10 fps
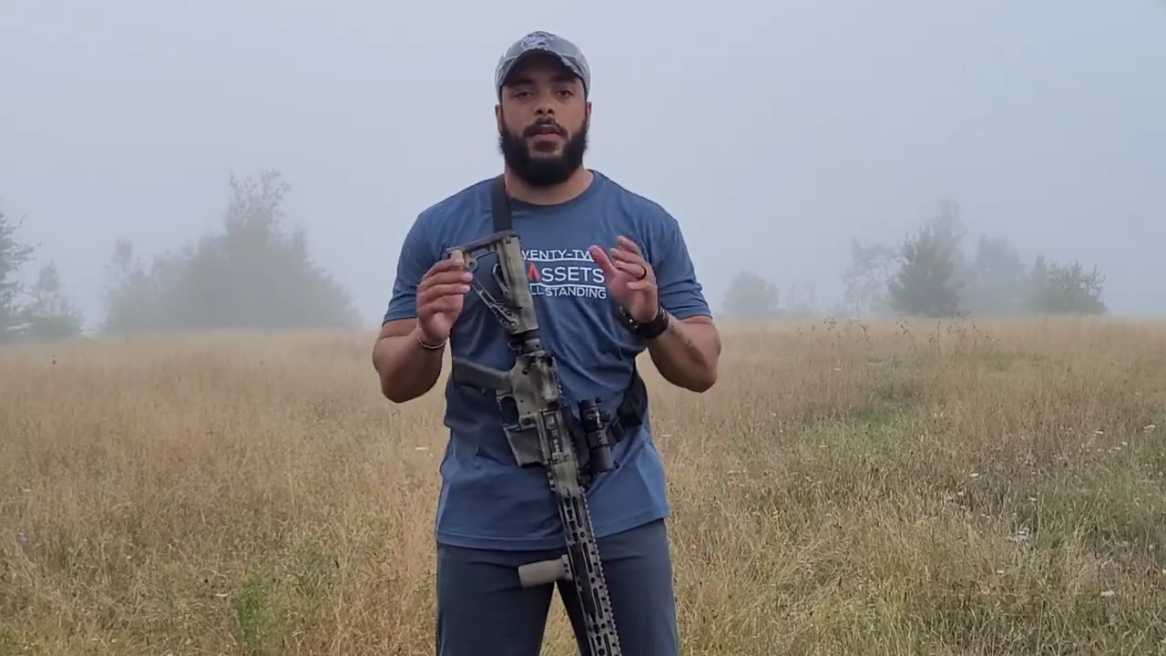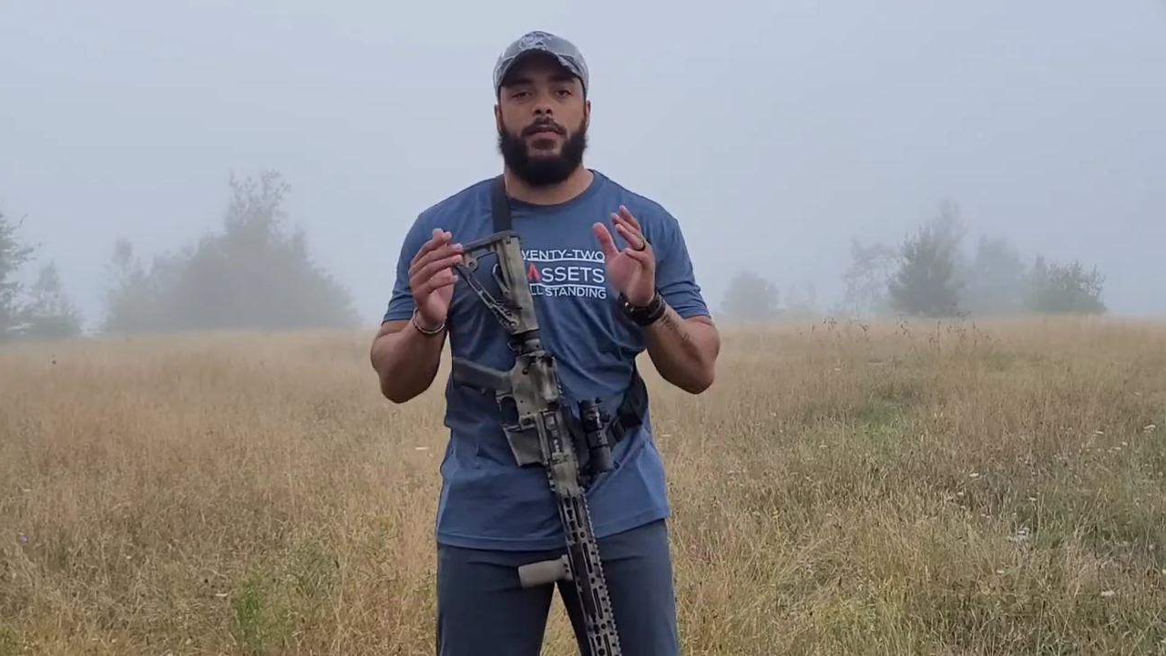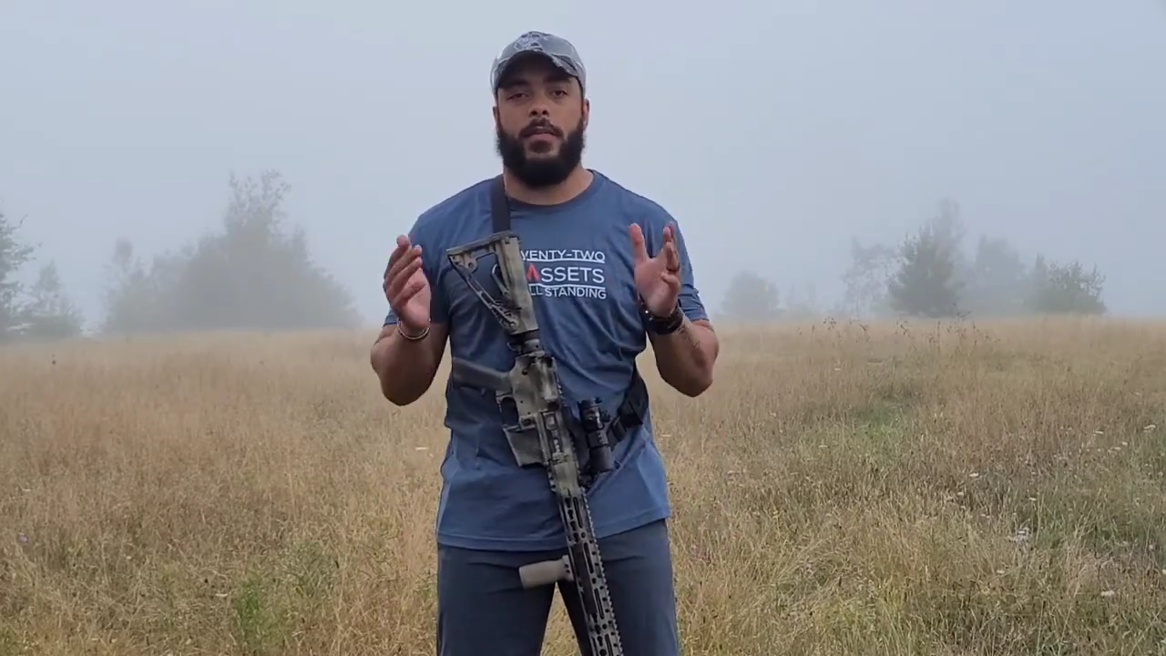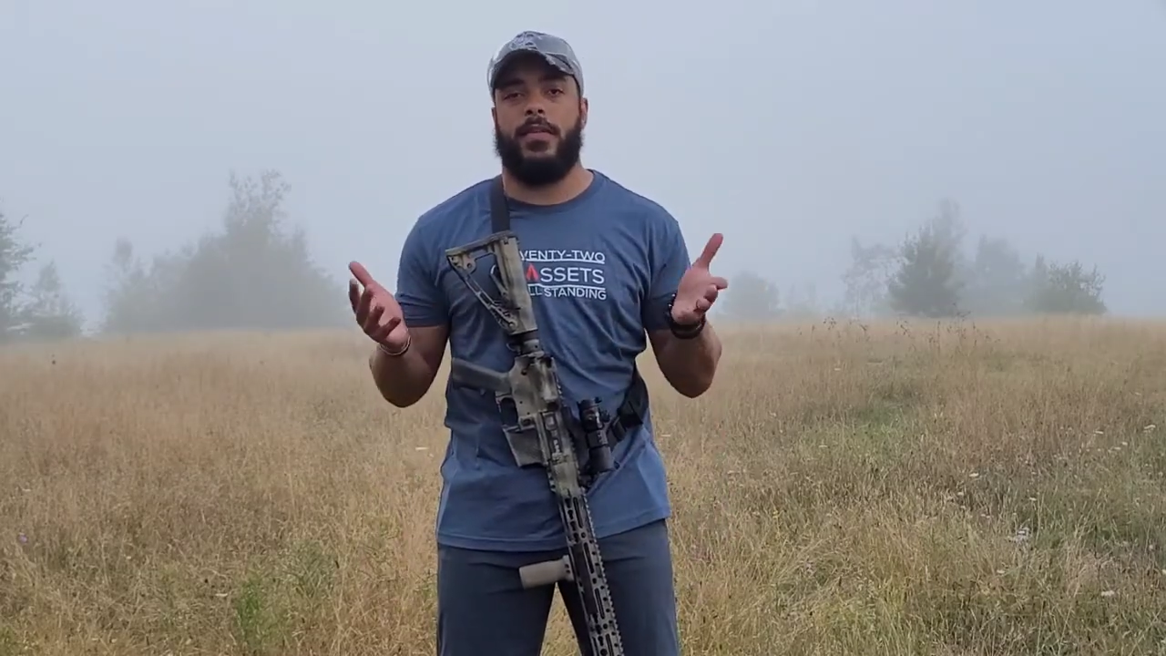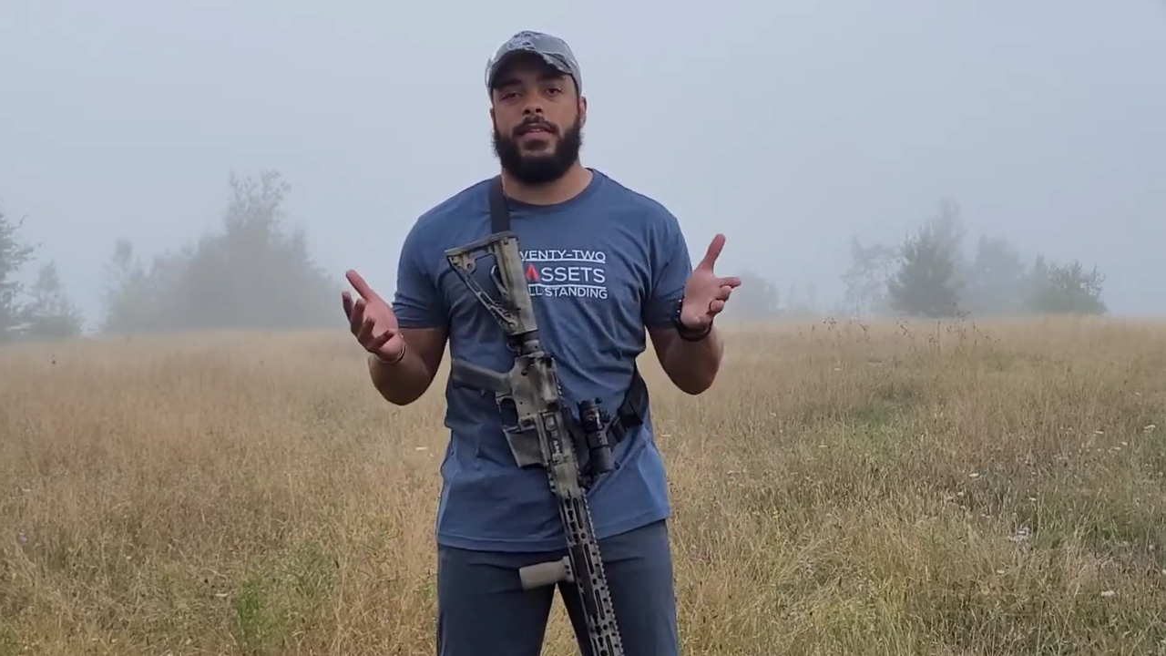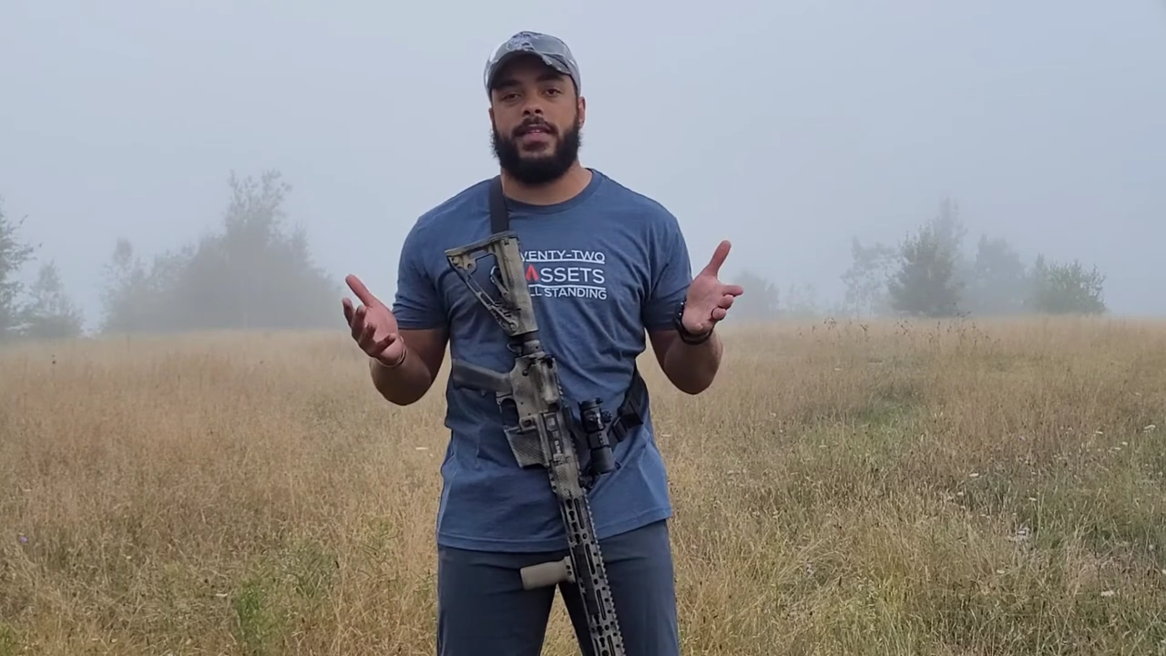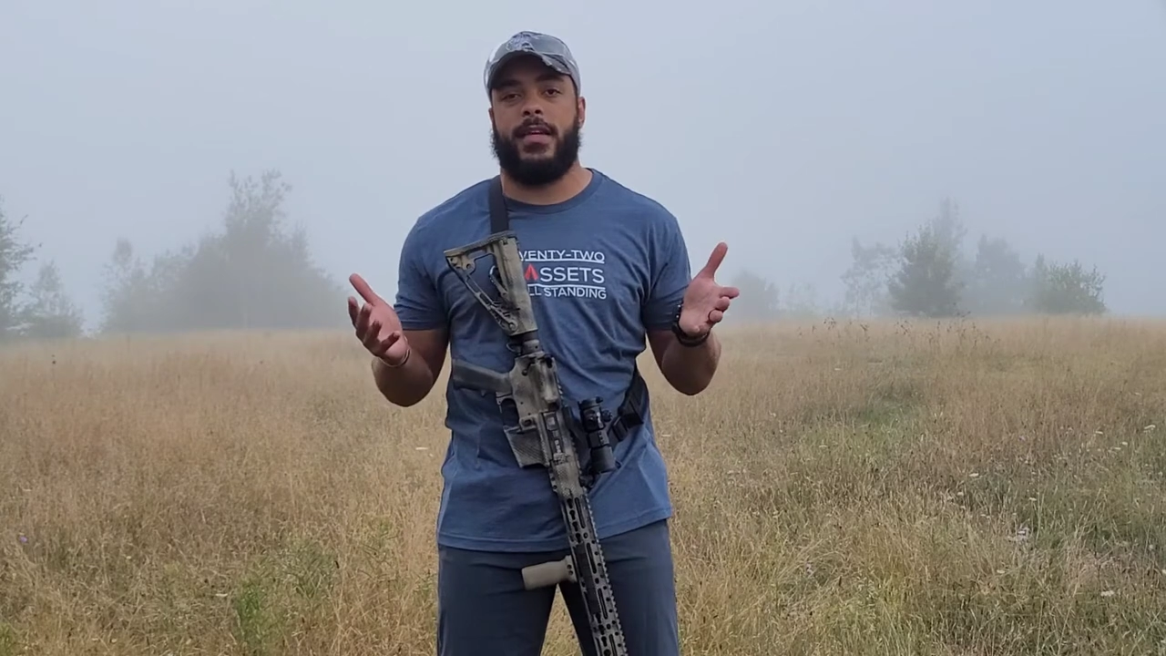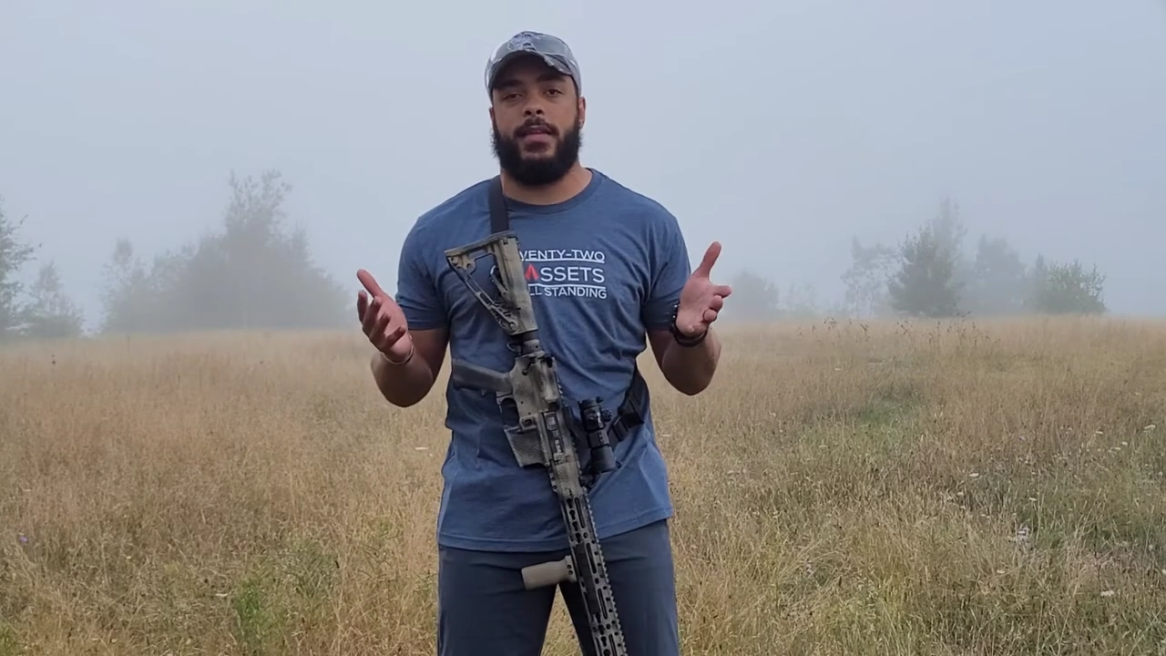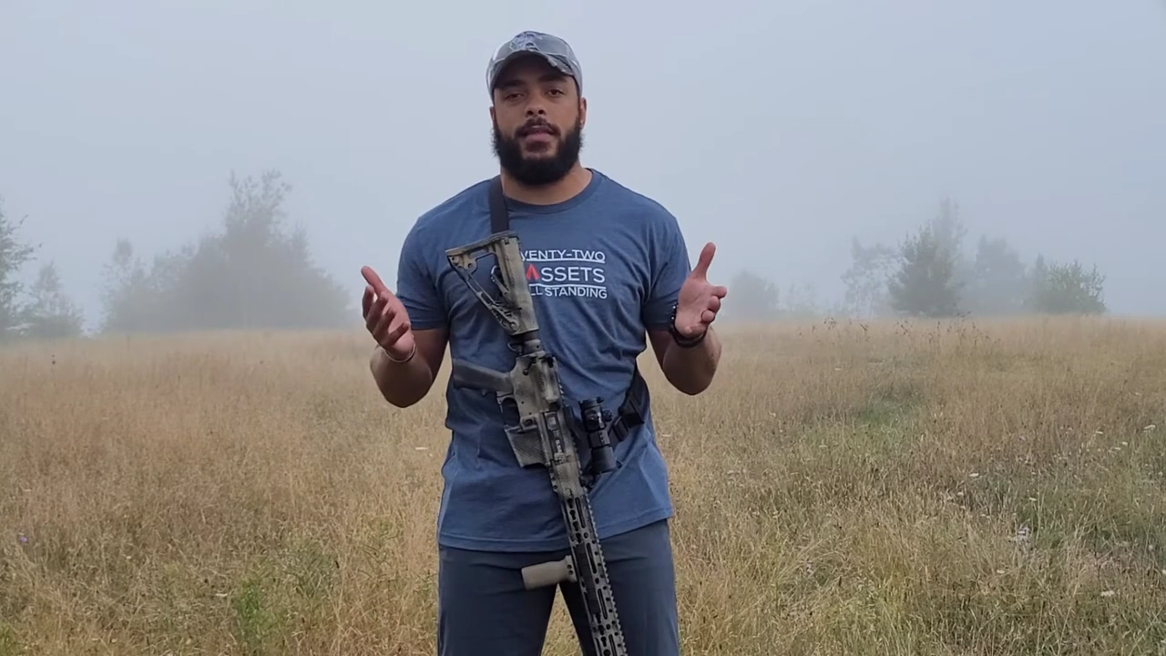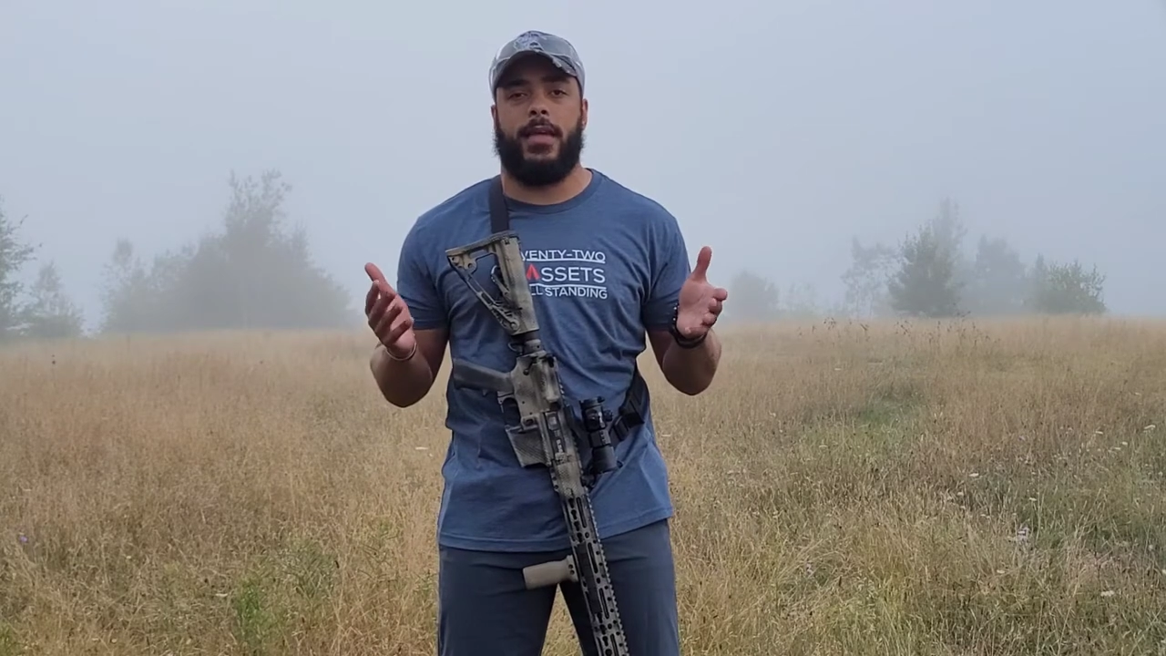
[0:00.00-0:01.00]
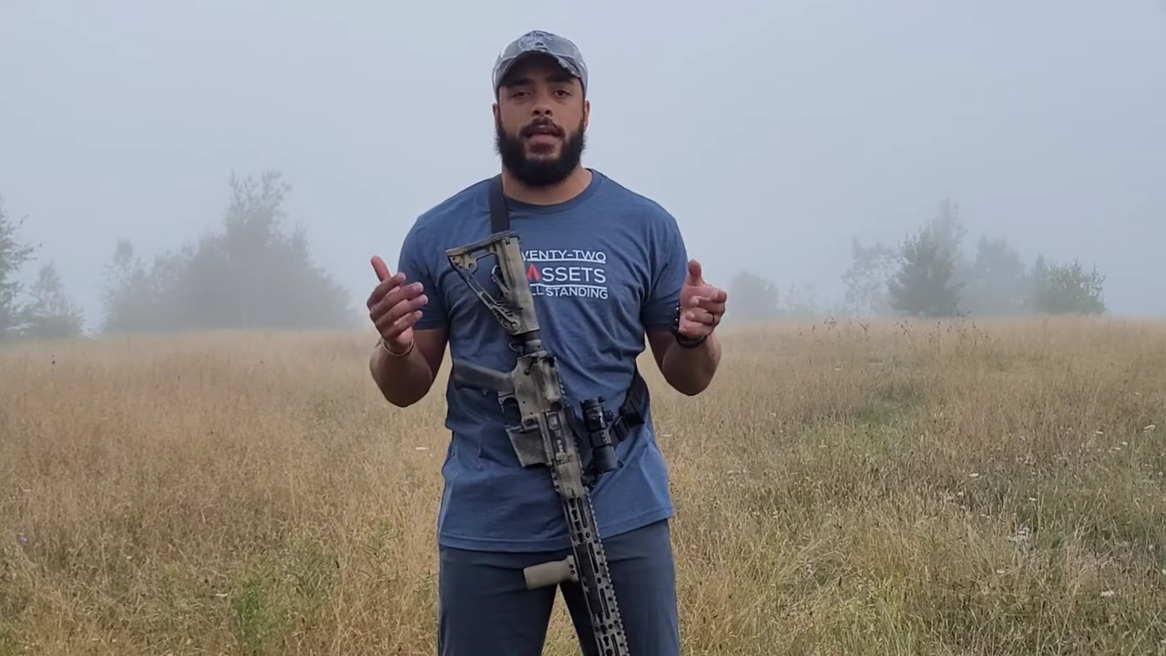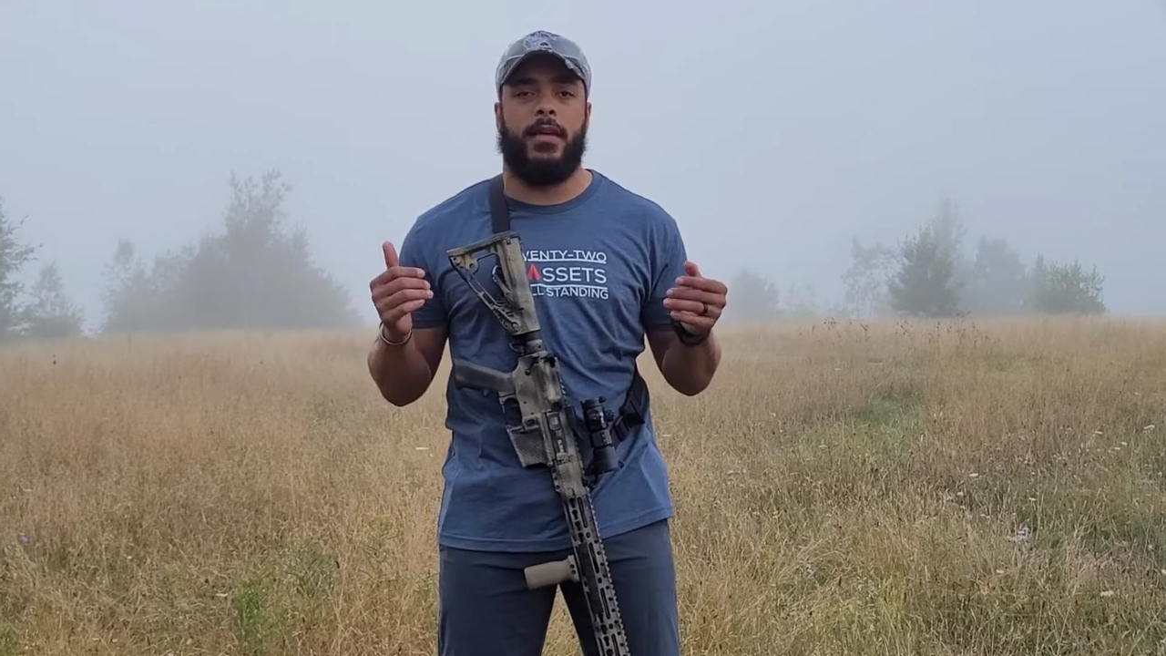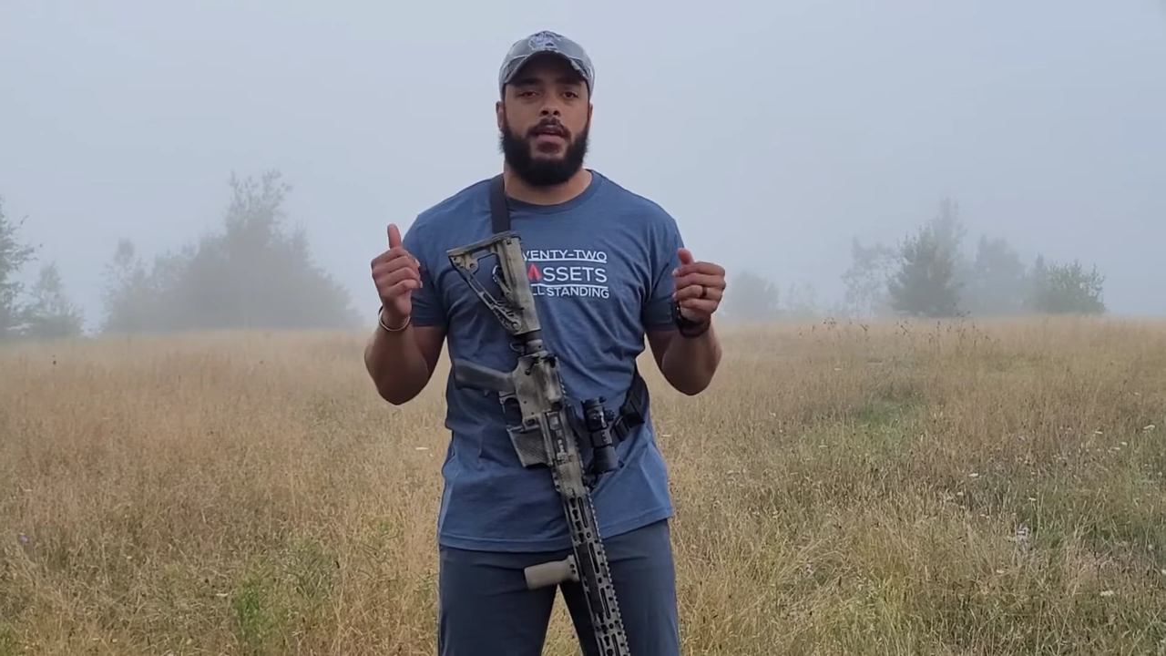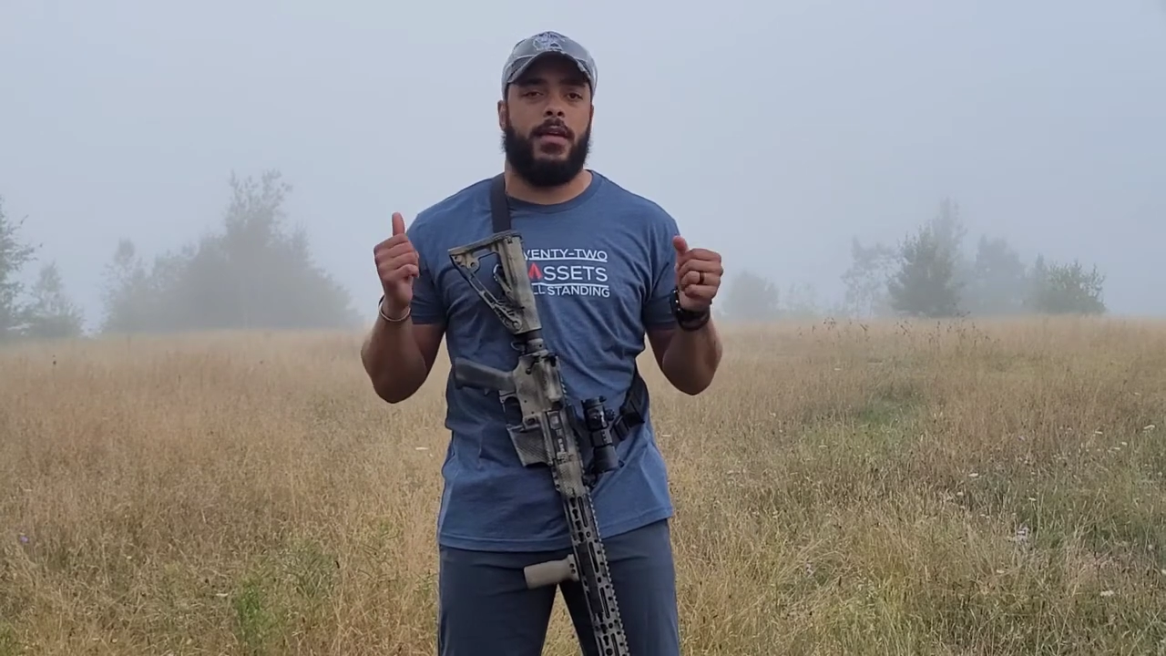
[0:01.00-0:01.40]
if I missed anything,